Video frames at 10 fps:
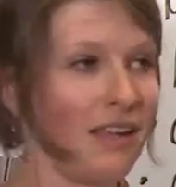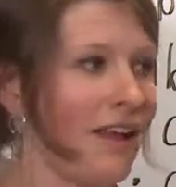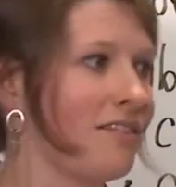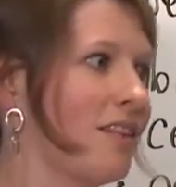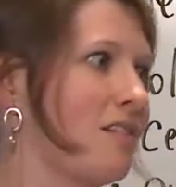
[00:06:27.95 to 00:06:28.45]

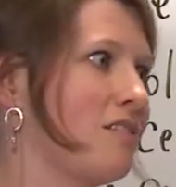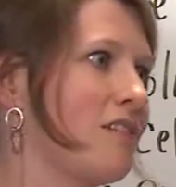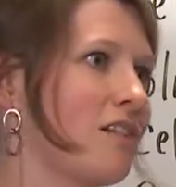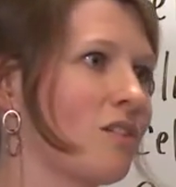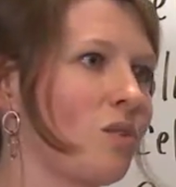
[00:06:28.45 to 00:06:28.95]
and then
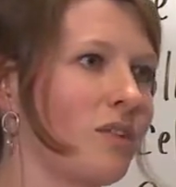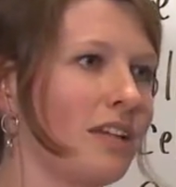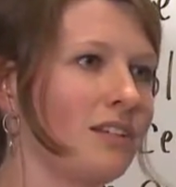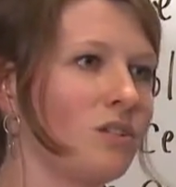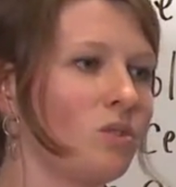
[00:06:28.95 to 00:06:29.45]
that are
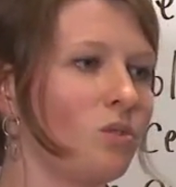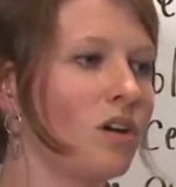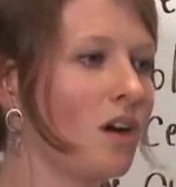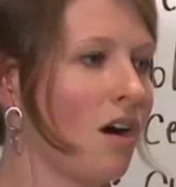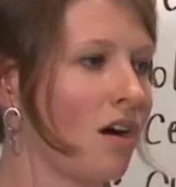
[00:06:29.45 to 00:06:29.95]
going into
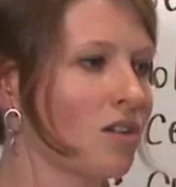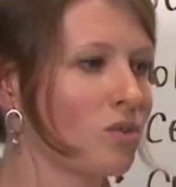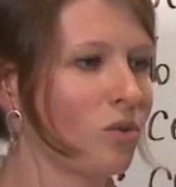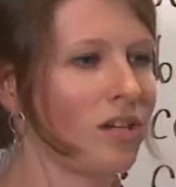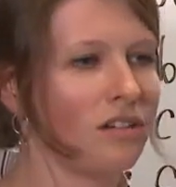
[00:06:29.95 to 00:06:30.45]
our
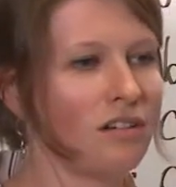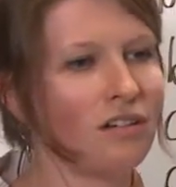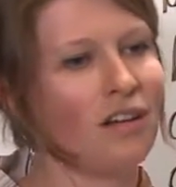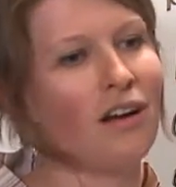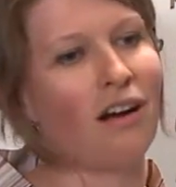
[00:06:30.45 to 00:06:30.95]
soil,